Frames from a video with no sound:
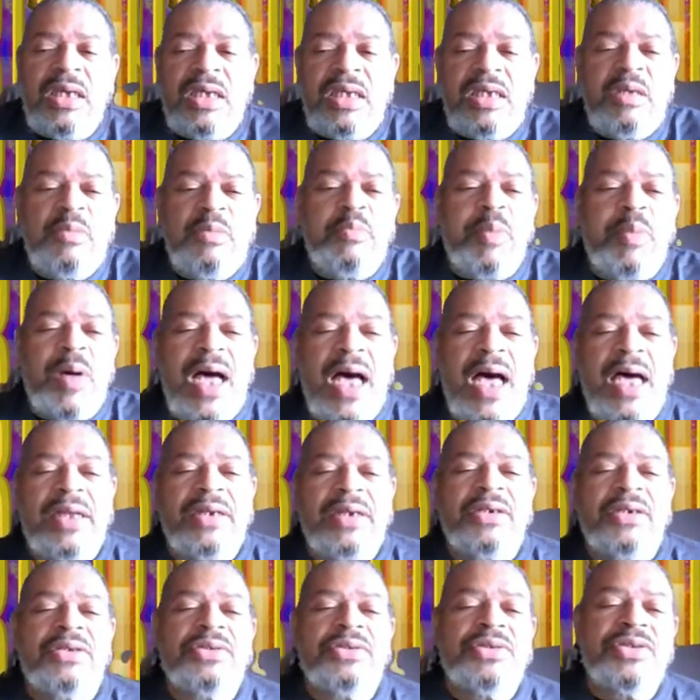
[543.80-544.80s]
He
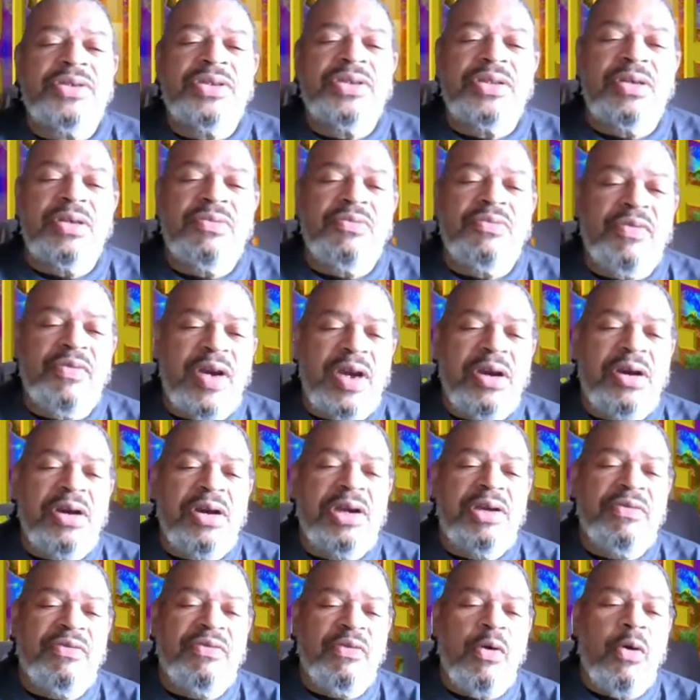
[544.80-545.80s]
ponders the
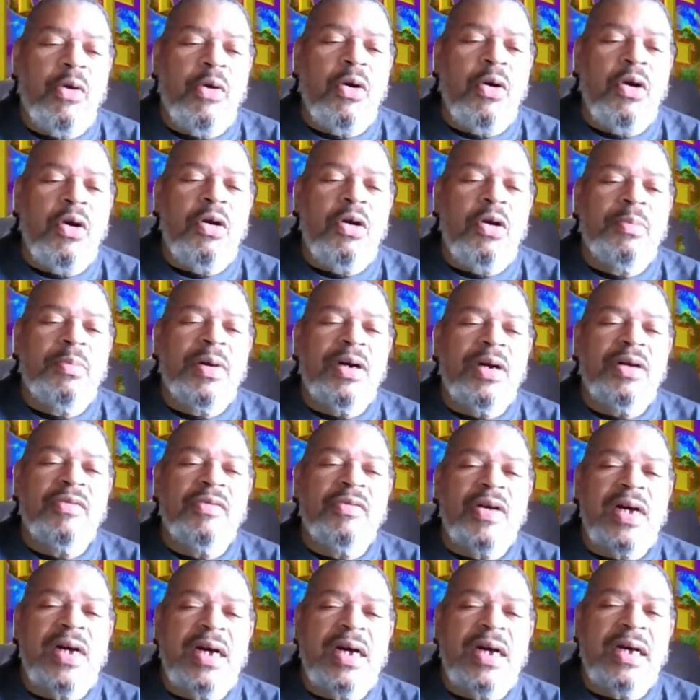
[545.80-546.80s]
very form
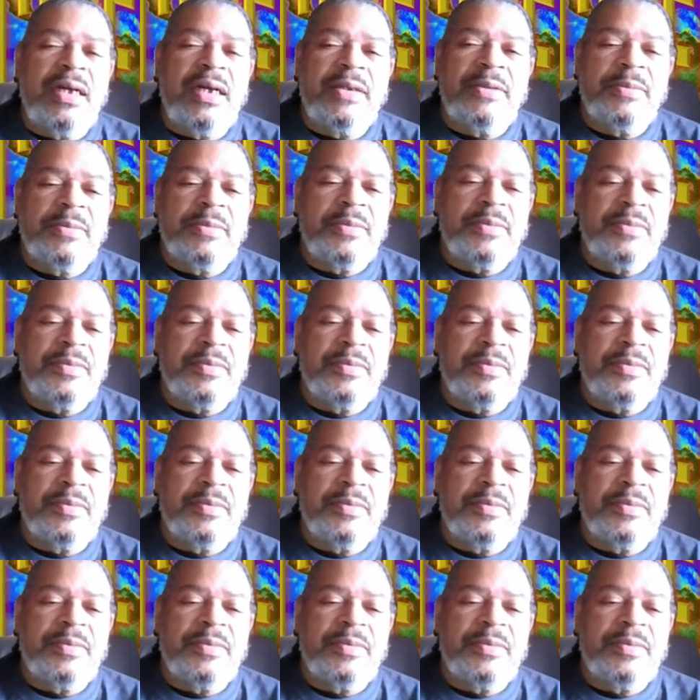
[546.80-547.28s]
of God.